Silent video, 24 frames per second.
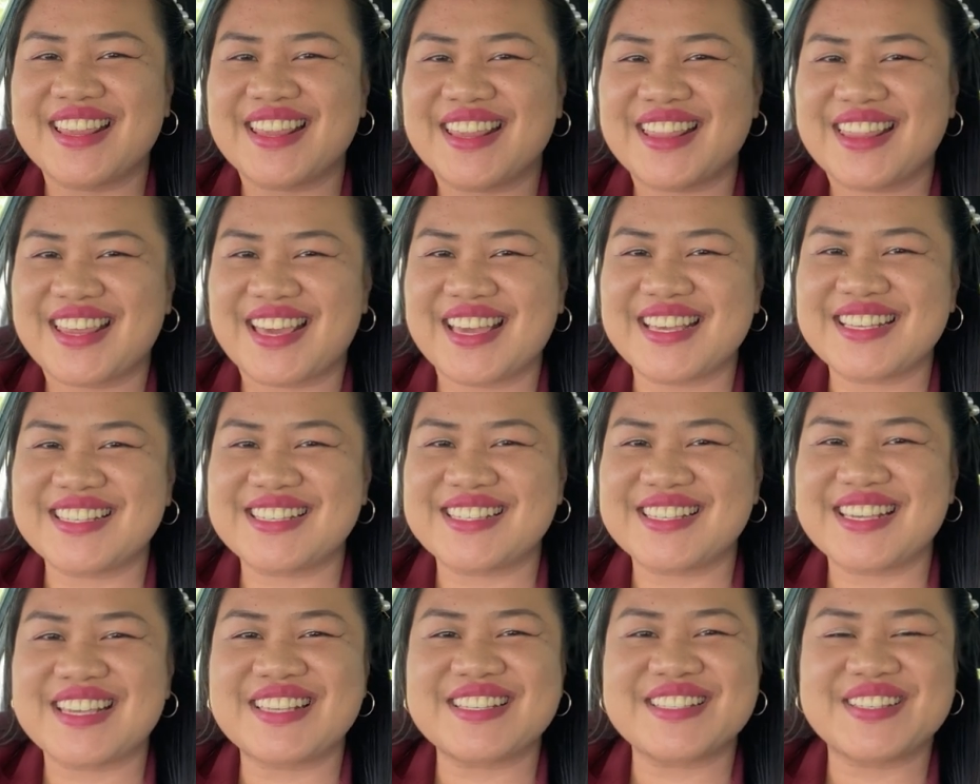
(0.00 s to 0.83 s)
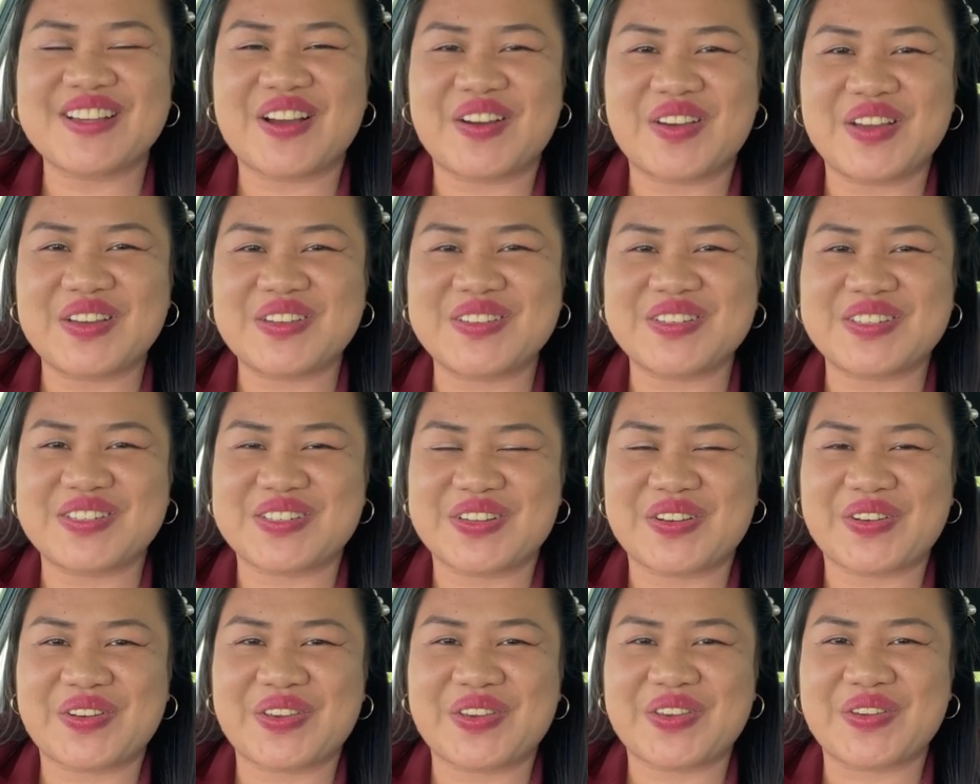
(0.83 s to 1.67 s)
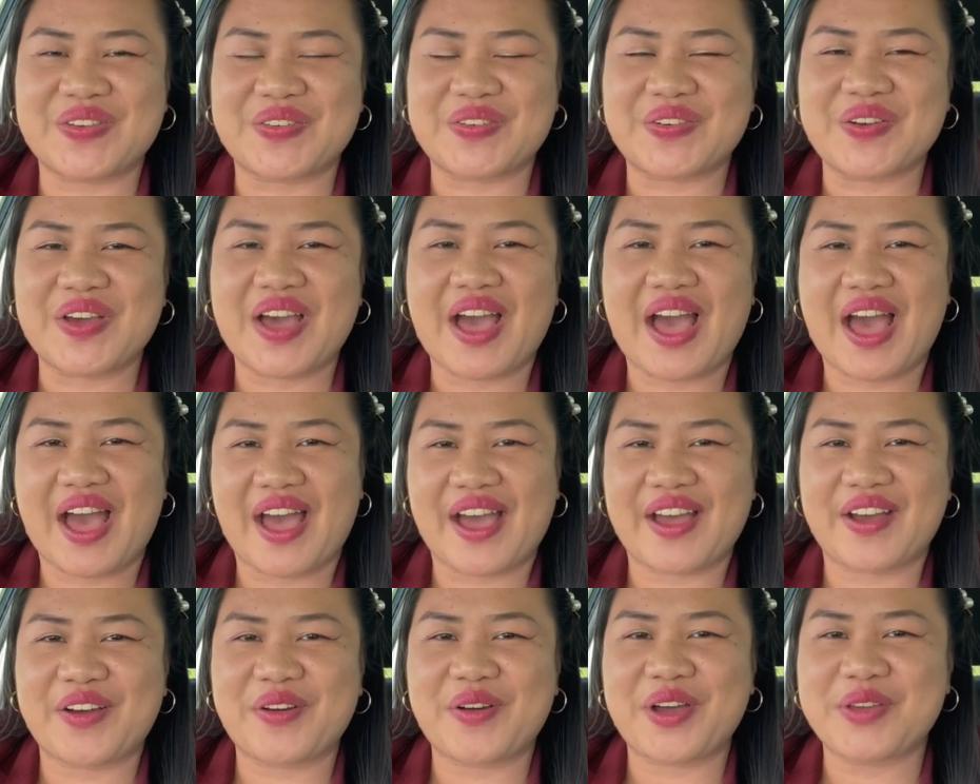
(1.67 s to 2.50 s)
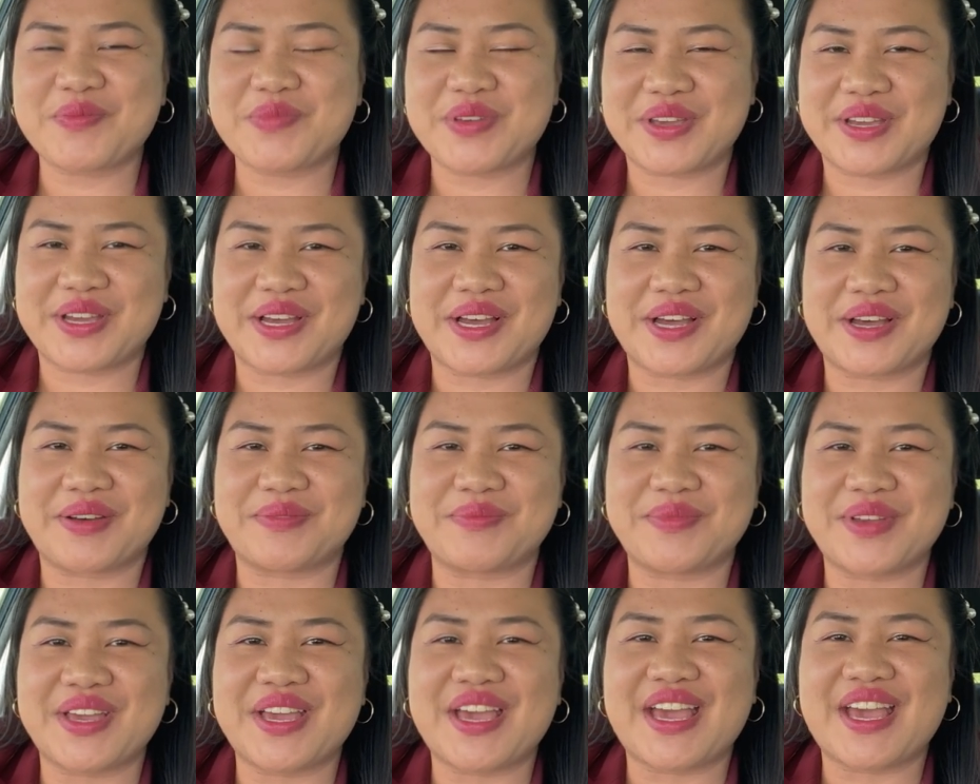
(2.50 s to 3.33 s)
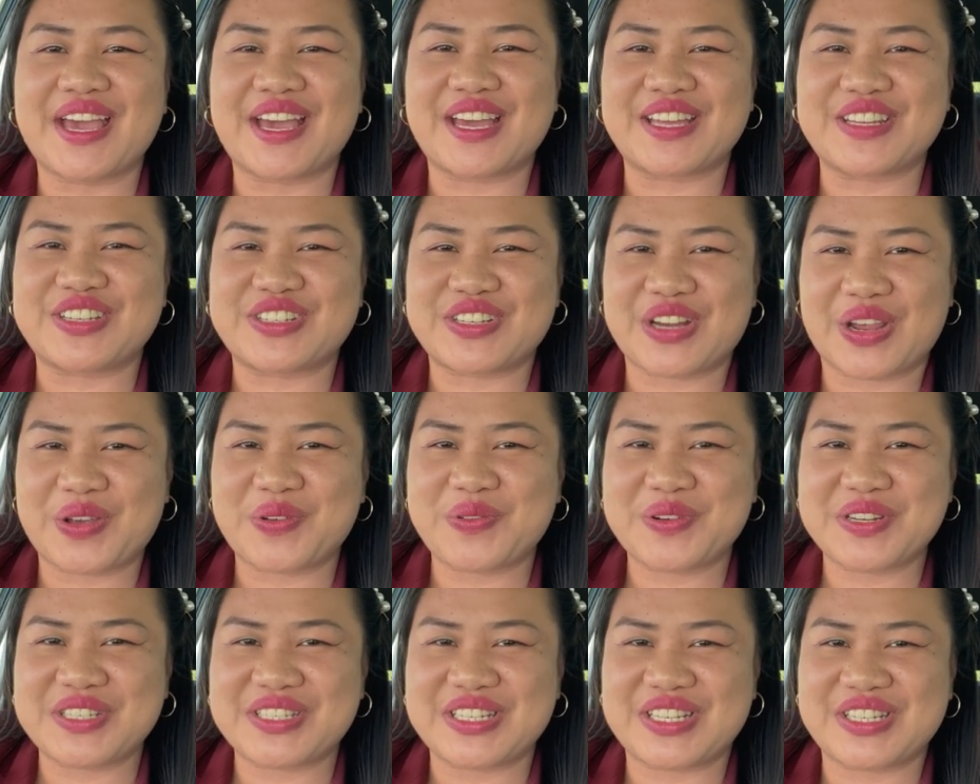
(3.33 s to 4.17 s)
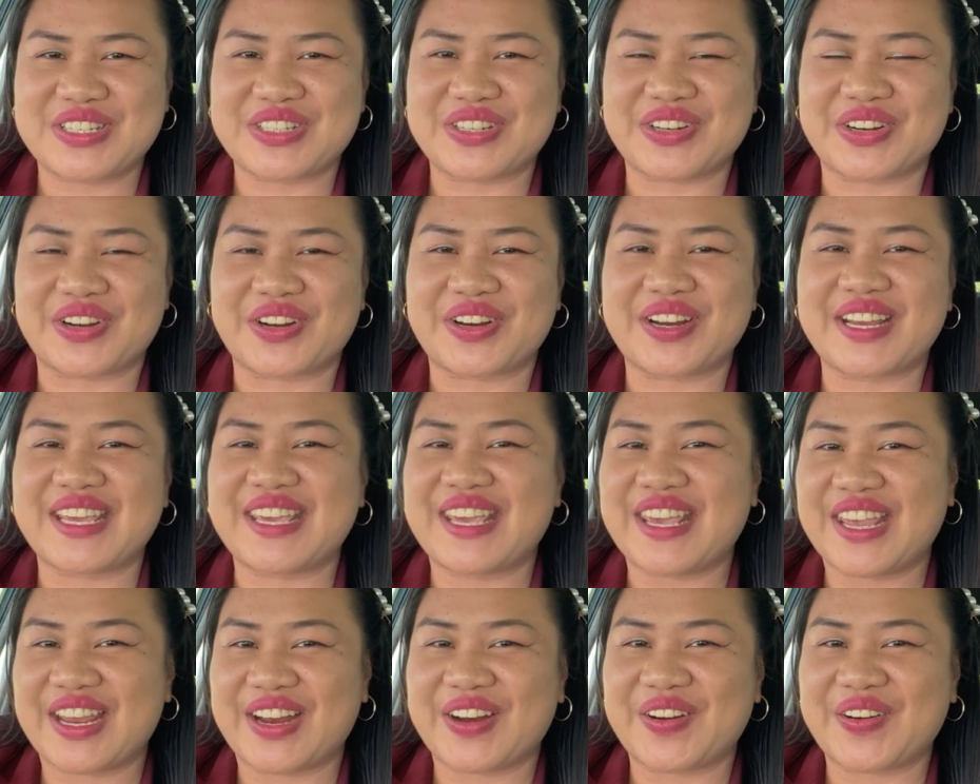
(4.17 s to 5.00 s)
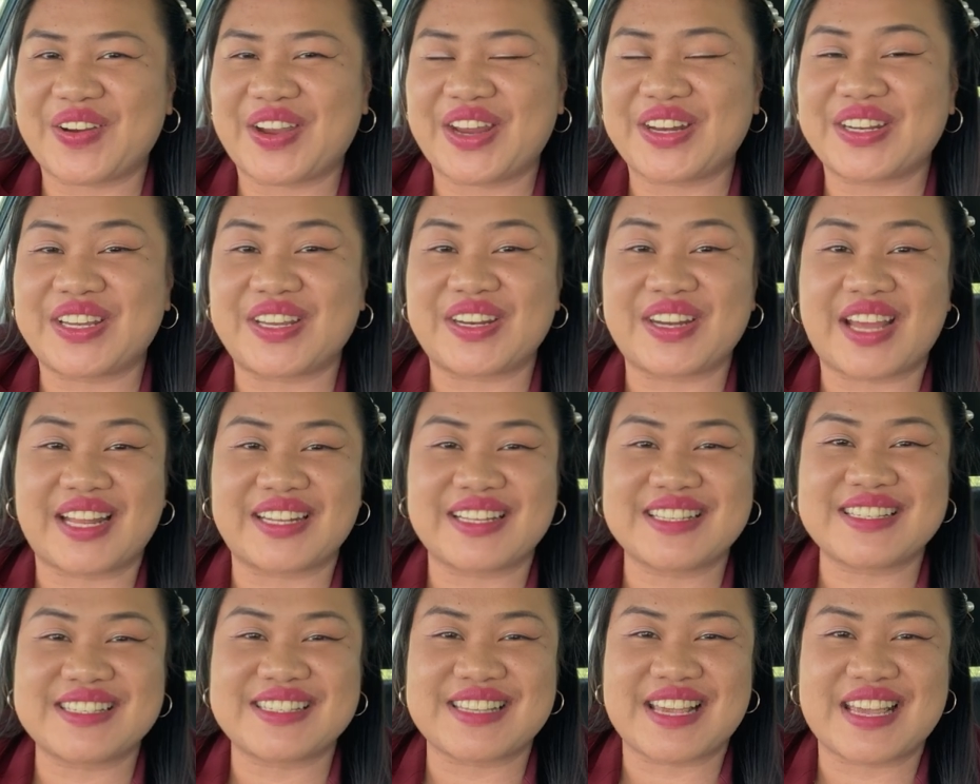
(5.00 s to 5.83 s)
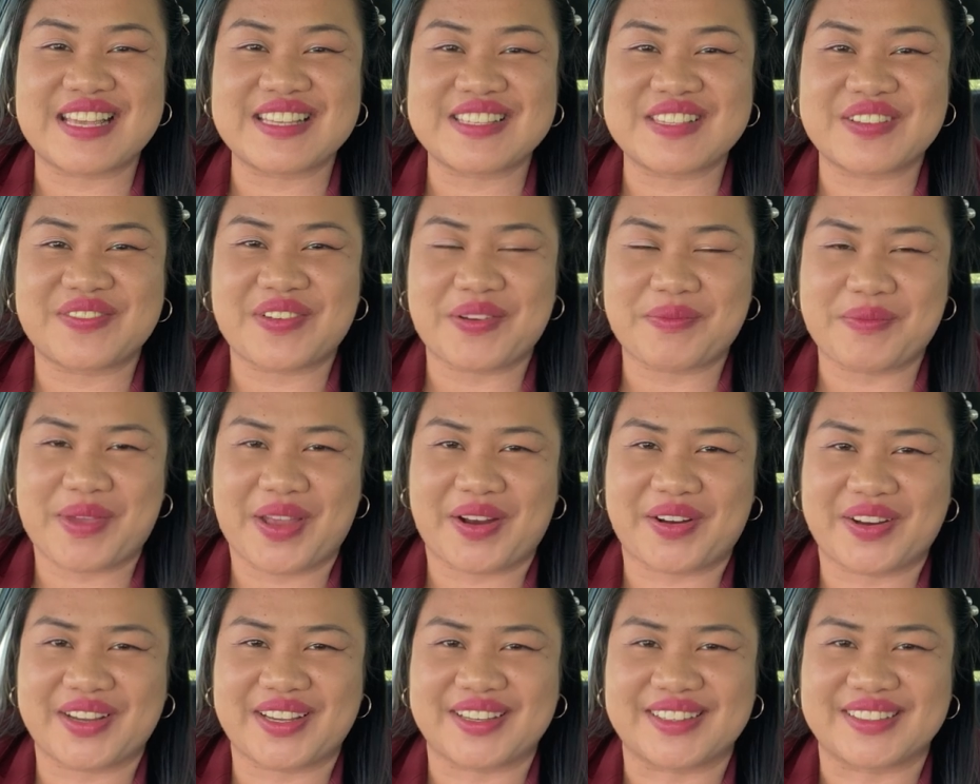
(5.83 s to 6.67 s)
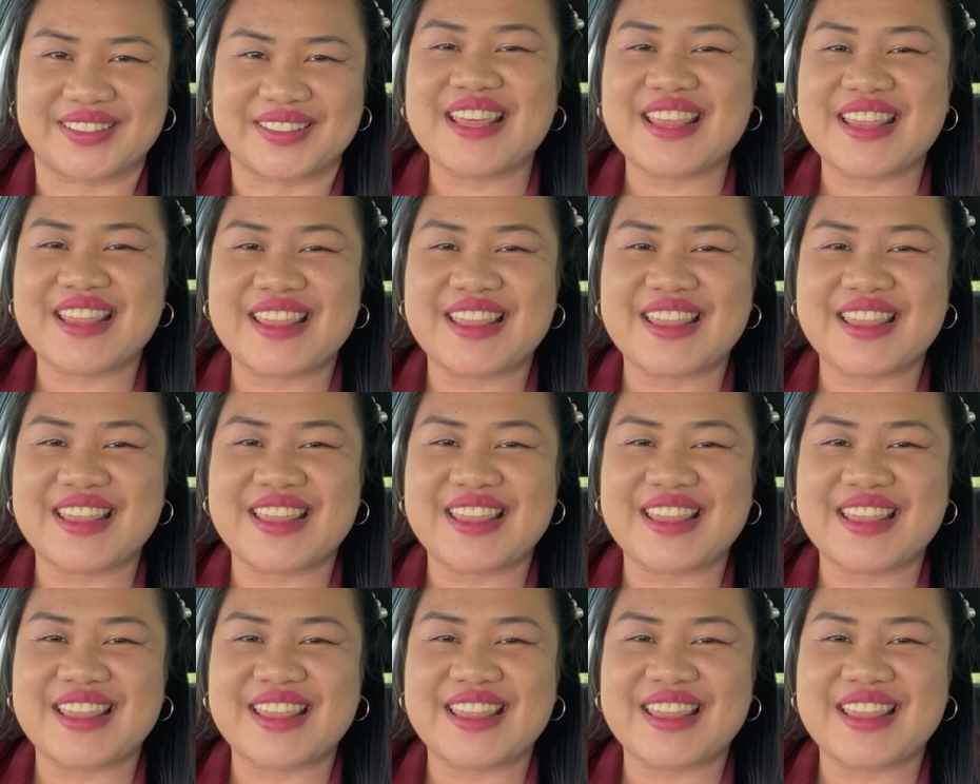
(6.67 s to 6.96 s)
This is going to show you how I become a J1 teacher here in the United States of America.